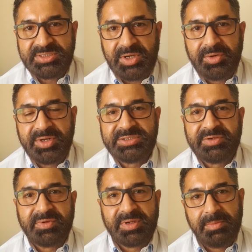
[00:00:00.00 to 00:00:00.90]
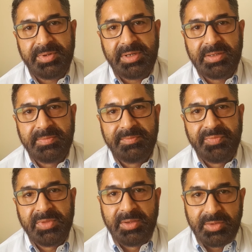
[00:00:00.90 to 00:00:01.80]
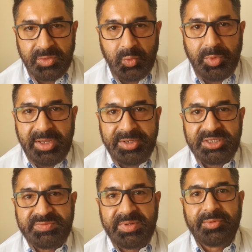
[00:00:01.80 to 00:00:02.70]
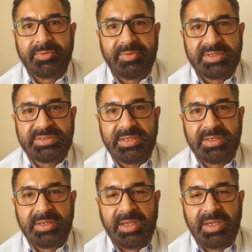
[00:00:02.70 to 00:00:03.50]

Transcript: soundness of the company, the way it has been progressing.